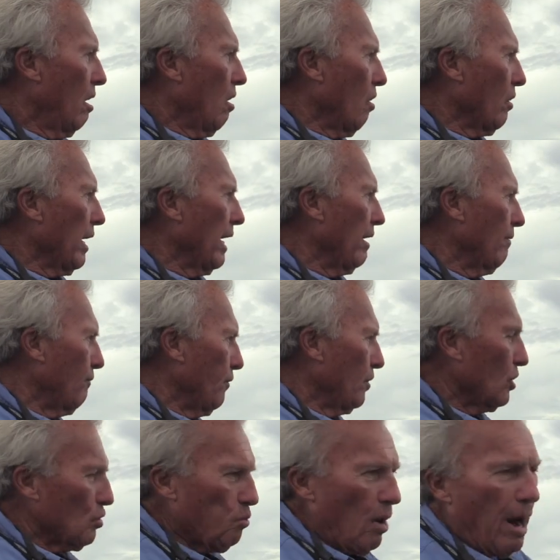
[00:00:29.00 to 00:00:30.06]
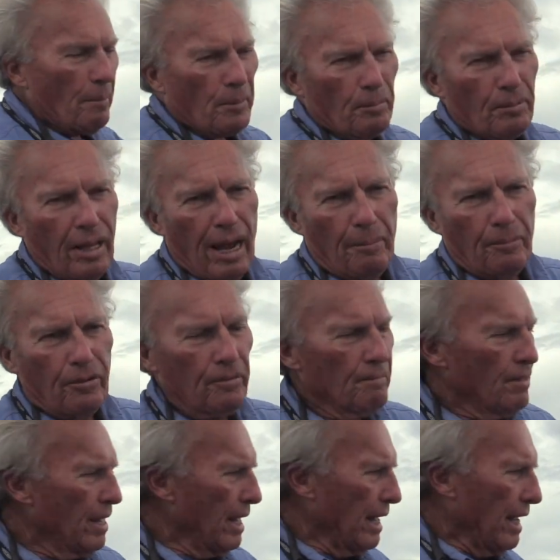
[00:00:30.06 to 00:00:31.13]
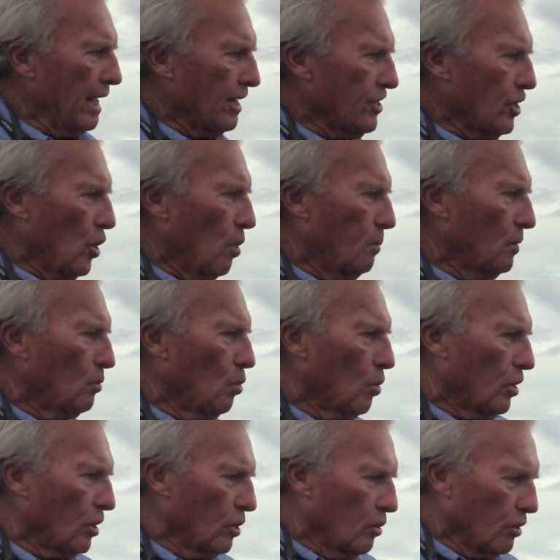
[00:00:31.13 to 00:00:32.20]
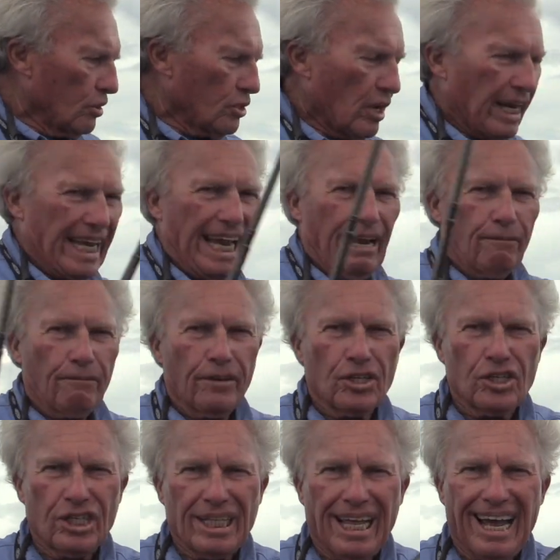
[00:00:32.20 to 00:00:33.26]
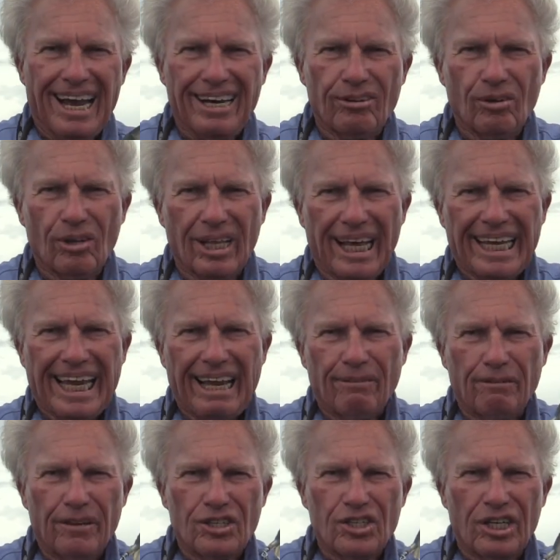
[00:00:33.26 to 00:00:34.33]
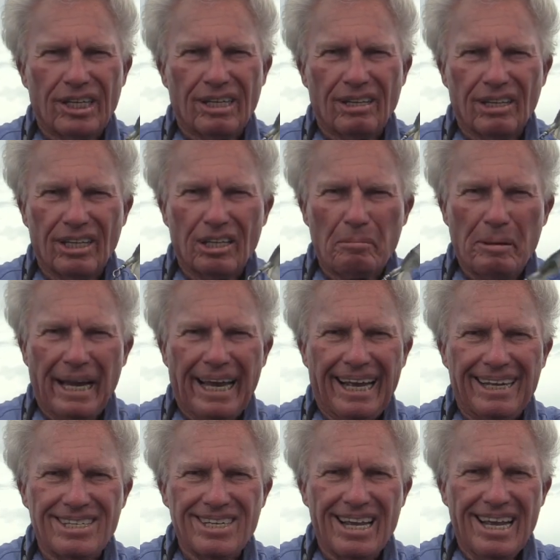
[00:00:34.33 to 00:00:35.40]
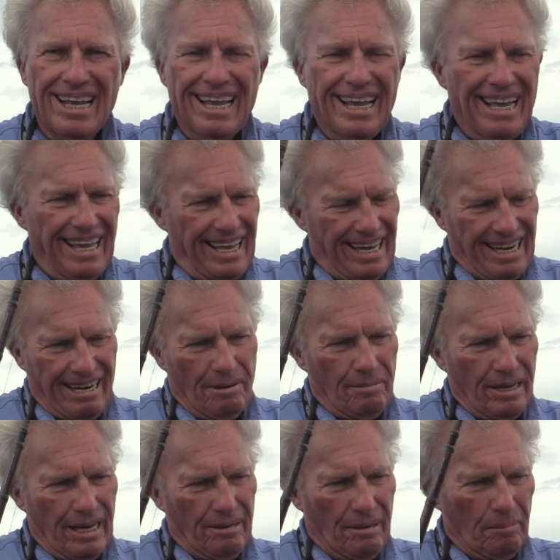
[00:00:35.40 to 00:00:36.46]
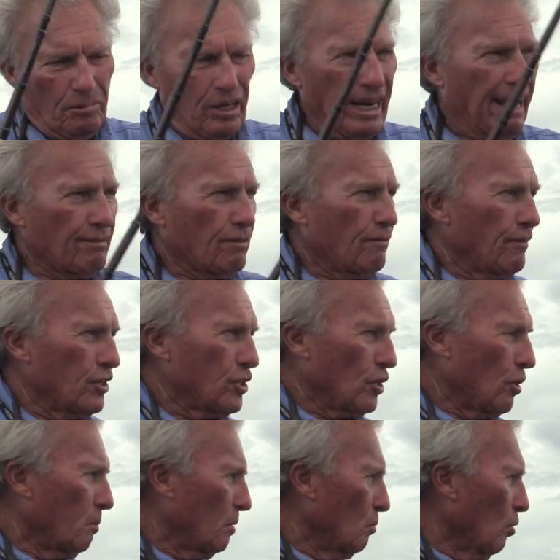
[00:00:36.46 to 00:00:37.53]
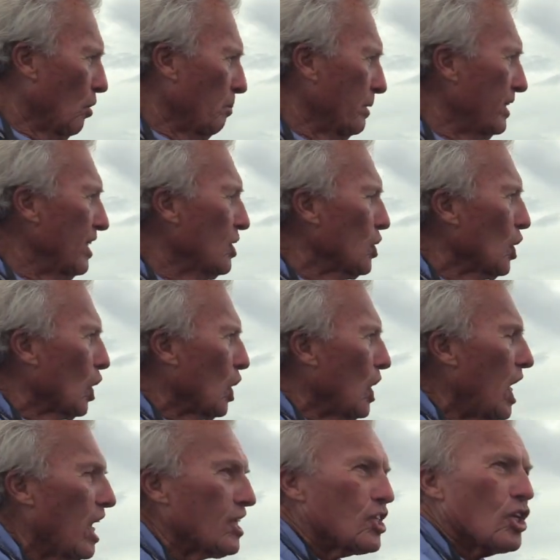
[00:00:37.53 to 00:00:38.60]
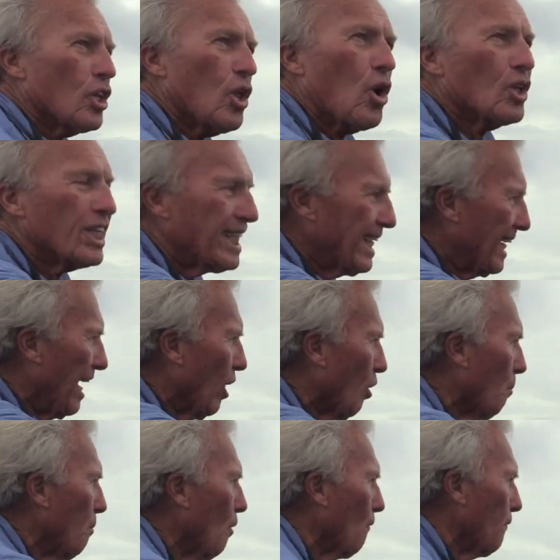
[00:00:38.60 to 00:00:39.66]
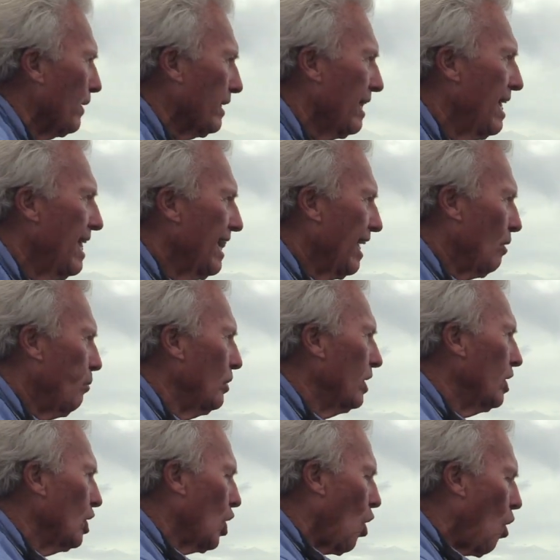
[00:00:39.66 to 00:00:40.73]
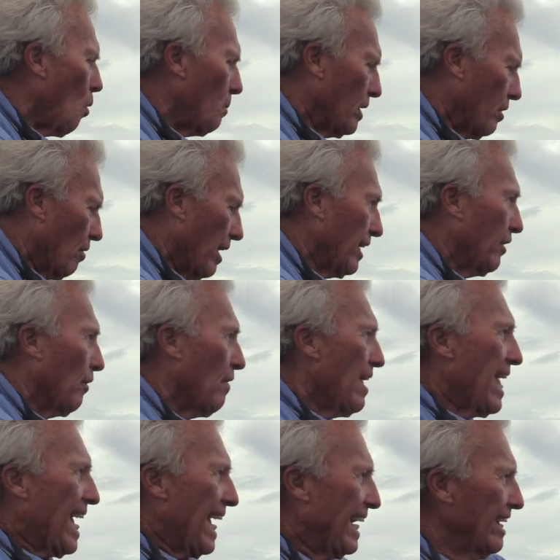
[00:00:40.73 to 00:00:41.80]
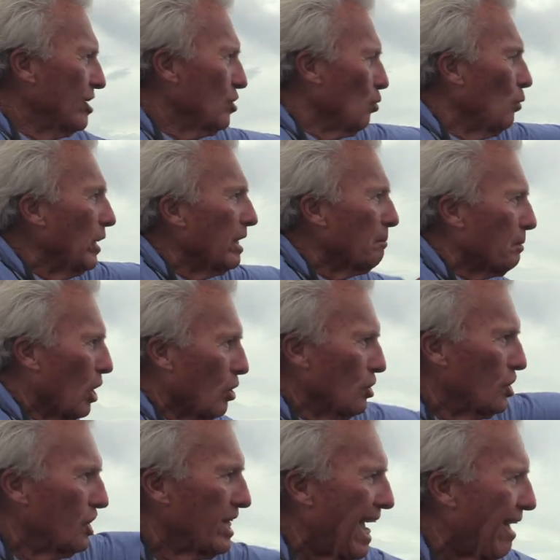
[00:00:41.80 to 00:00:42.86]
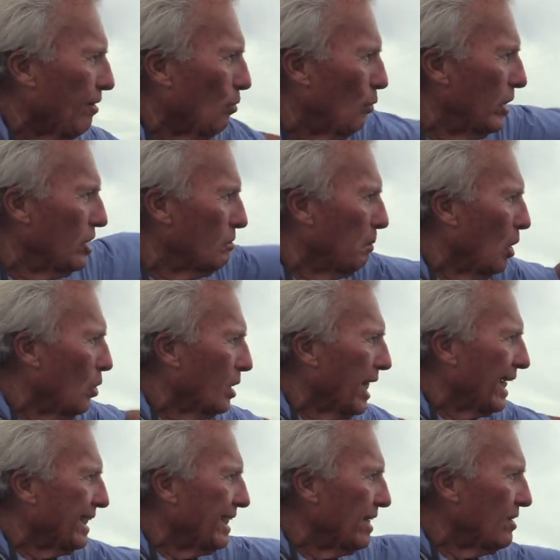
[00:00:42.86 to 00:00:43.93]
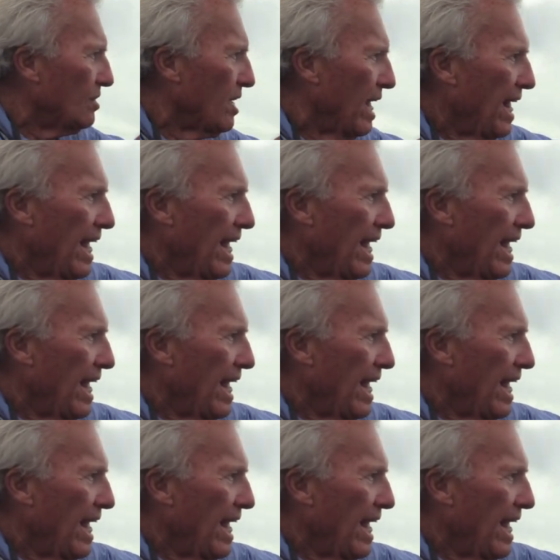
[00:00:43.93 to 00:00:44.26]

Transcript: Okay, for this whopper plopper, it's an open water lure, so I can't fish it in the hydrill, I can't fish it in the lily pads, and I'm gonna have to fish in open water. But these little cuts along the canal are perfect. Like we're in a little opening right here. And as the wind blows, you see how the wind's blowing like this?